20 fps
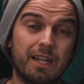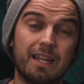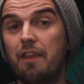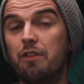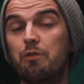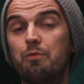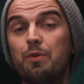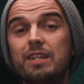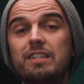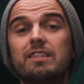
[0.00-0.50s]
And
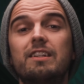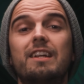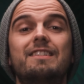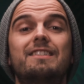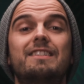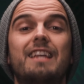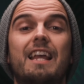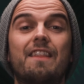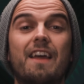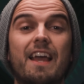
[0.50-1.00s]
the reason I
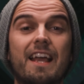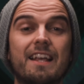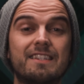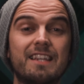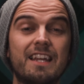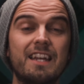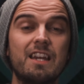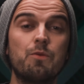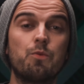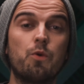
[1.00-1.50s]
say that
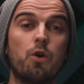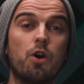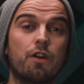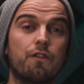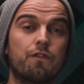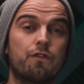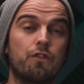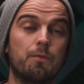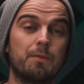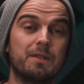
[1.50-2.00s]
is any
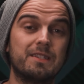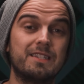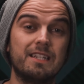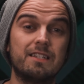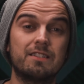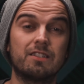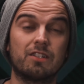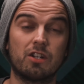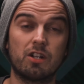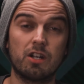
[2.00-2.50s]
work from a
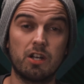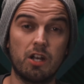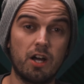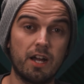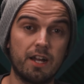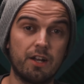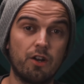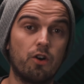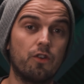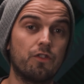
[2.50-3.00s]
decent
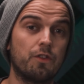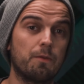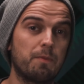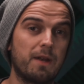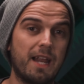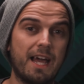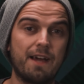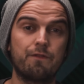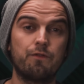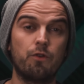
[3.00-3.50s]
client on the
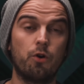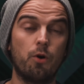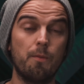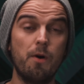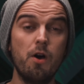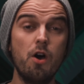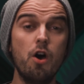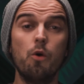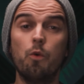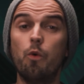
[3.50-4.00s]
platform
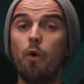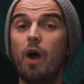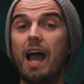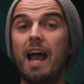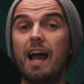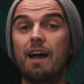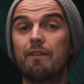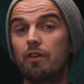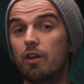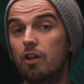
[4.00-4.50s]
will
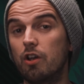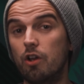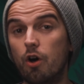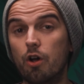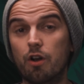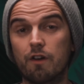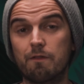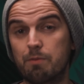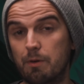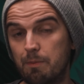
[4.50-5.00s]
have a
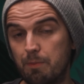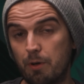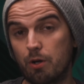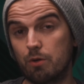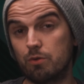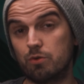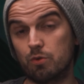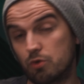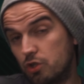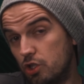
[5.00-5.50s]
lot of
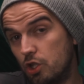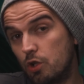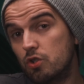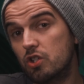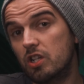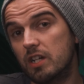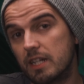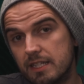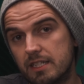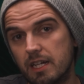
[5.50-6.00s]
proposals,
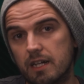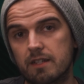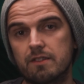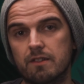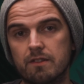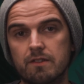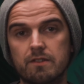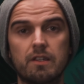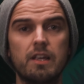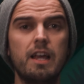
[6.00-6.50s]
usually
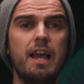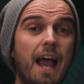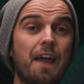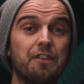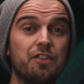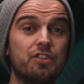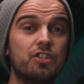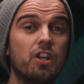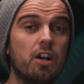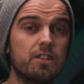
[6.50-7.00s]
dozens. And
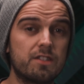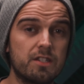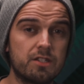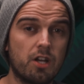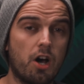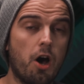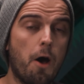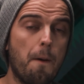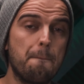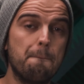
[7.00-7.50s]
the chances
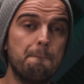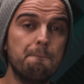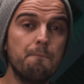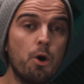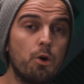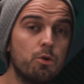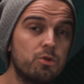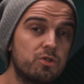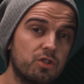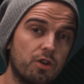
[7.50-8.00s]
are
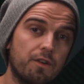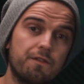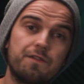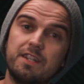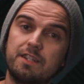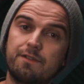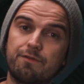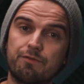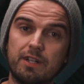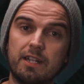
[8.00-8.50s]
most of
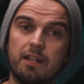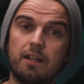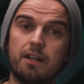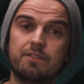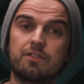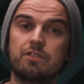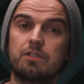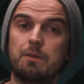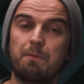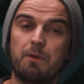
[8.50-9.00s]
these
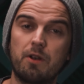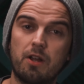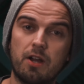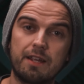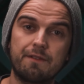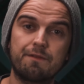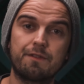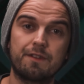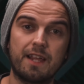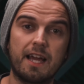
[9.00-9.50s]
freelancers
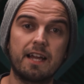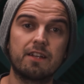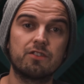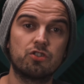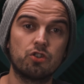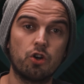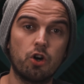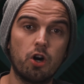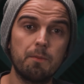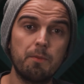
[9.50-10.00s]
applying for that
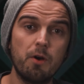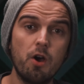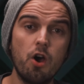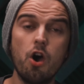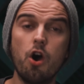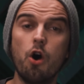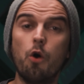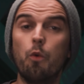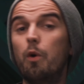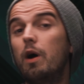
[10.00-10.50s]
job
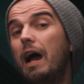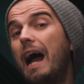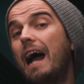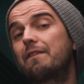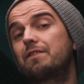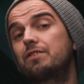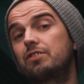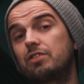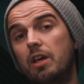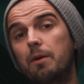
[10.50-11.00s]
will
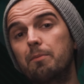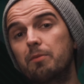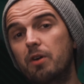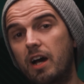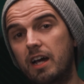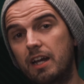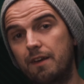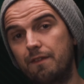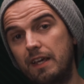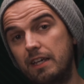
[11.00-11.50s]
have some
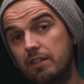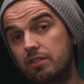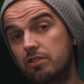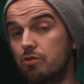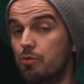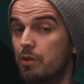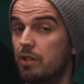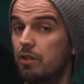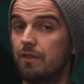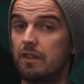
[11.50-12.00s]
kind of
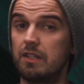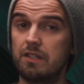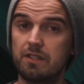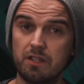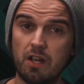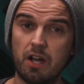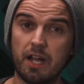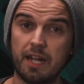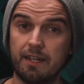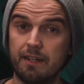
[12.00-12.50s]
history on the
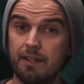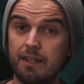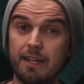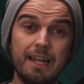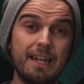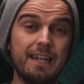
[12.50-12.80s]
site.